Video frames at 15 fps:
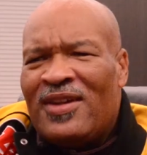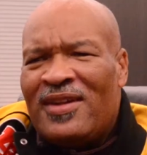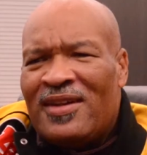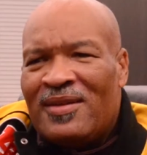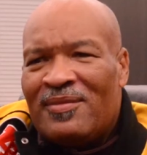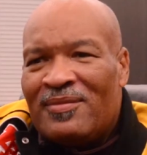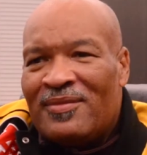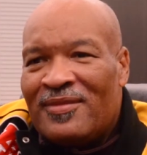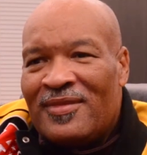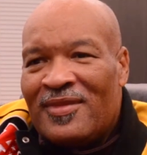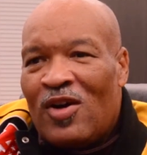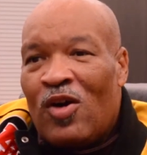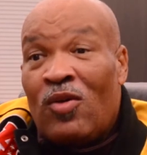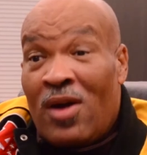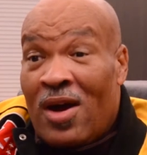them
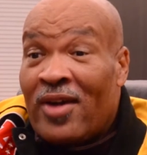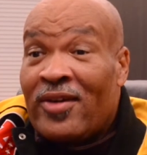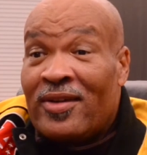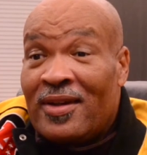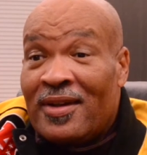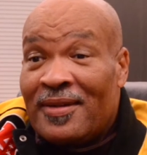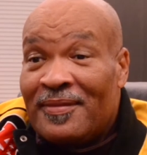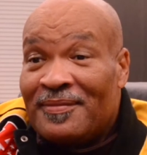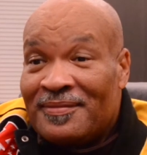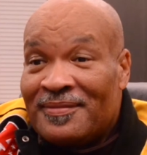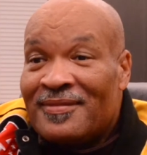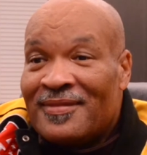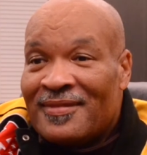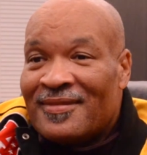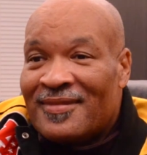wholeheartedly,
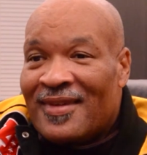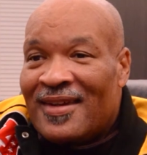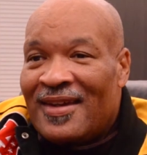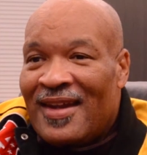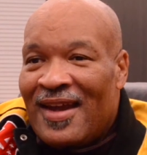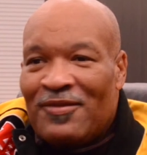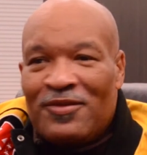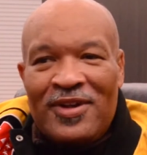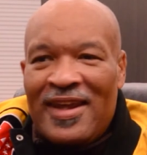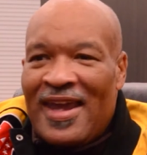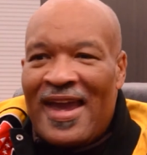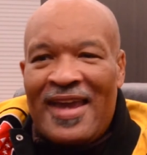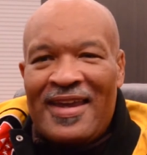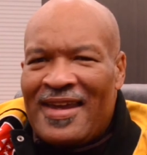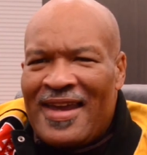and I wouldn't
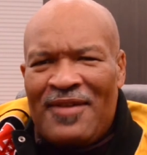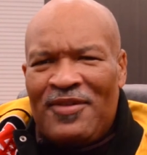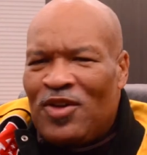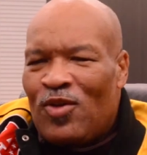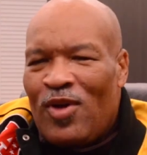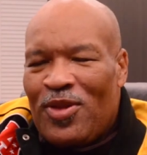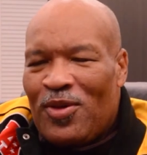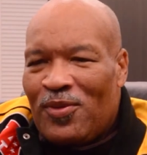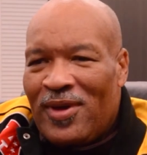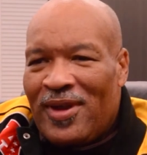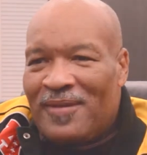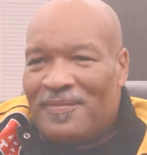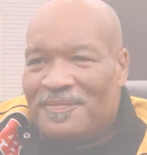have it no other way.